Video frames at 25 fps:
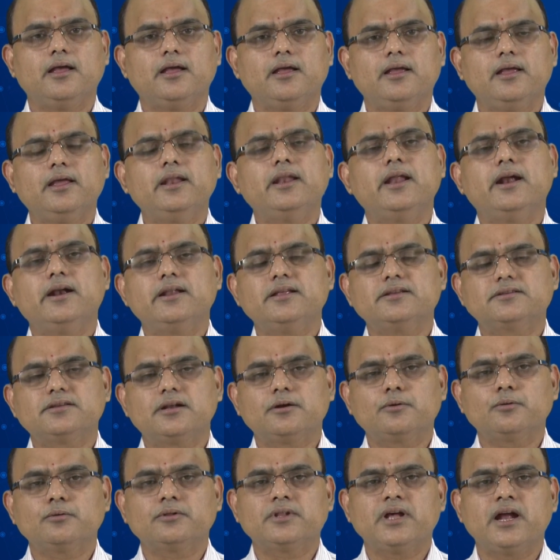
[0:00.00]
in
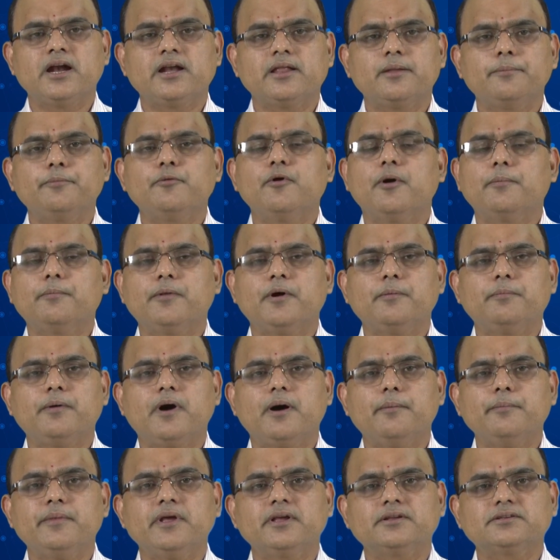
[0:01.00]
addition to that if you are
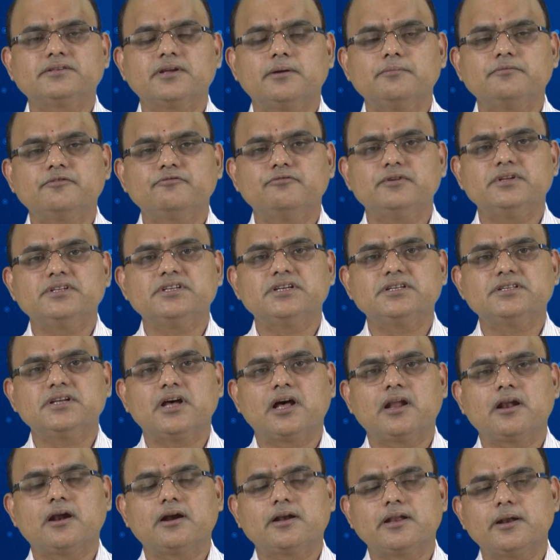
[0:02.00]
performing some quizzes
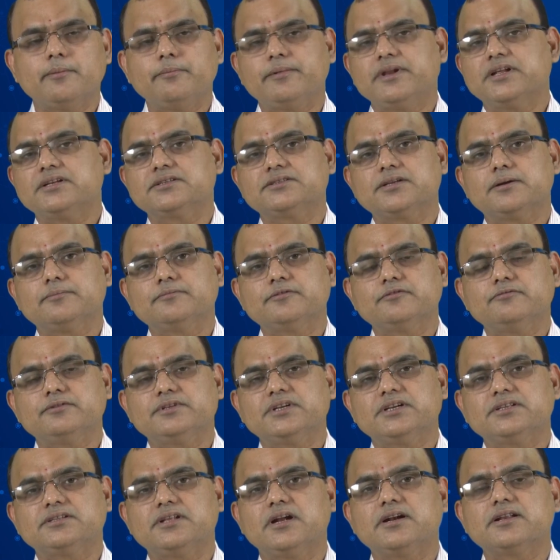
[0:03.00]
or attempting some
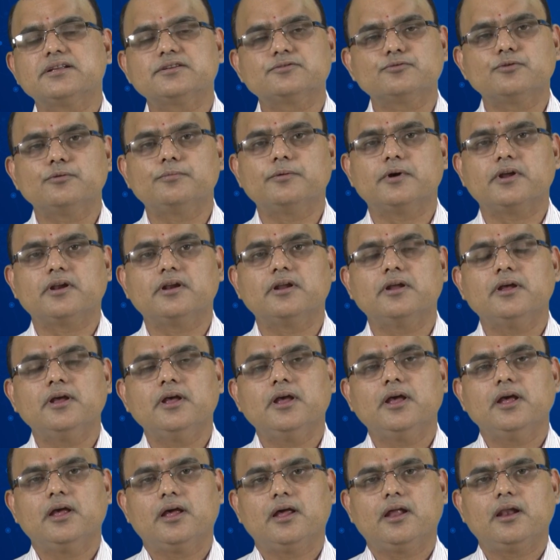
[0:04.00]
quizzes, that is over.
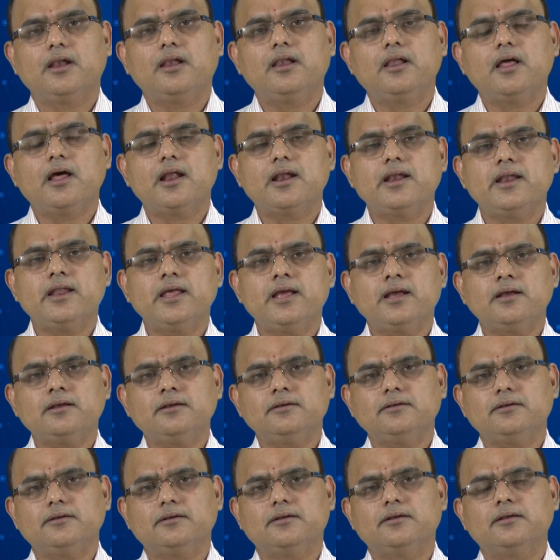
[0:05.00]

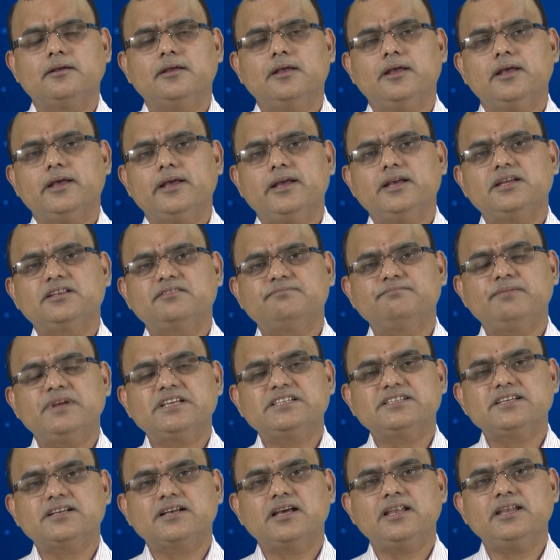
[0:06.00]
Learning is
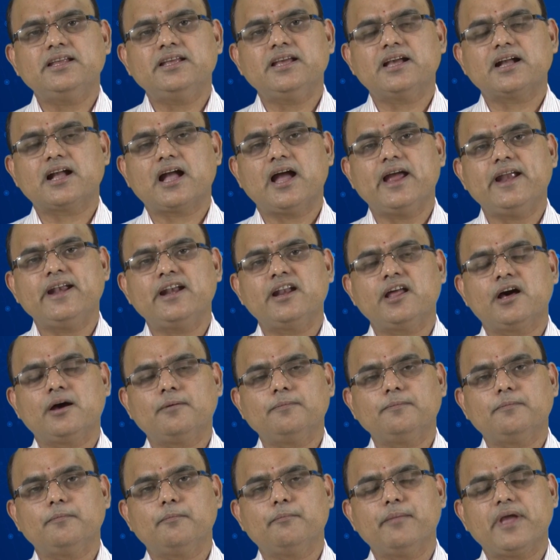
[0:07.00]
basically a kind
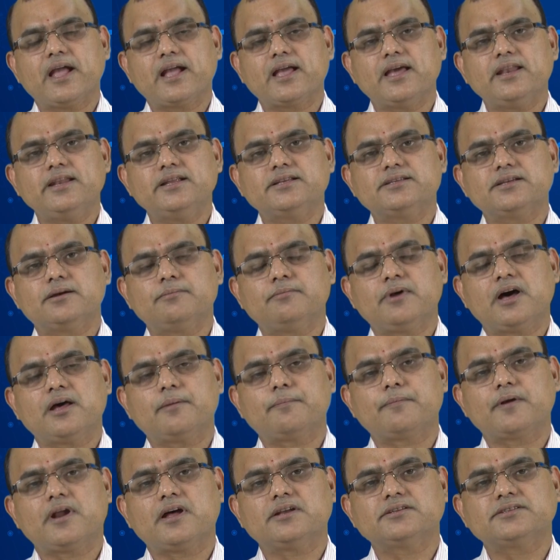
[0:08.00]
of mechanism or
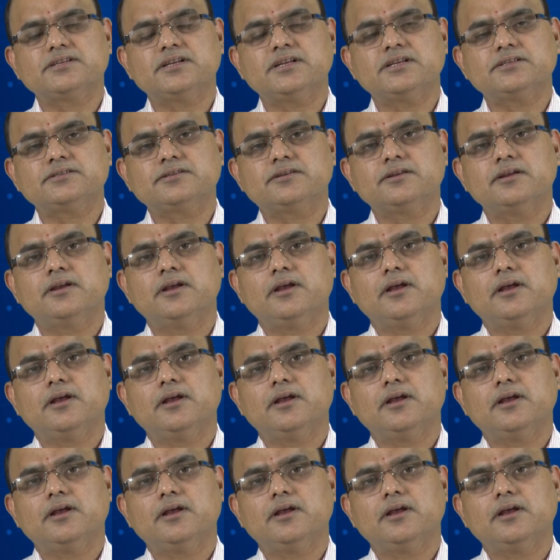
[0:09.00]
process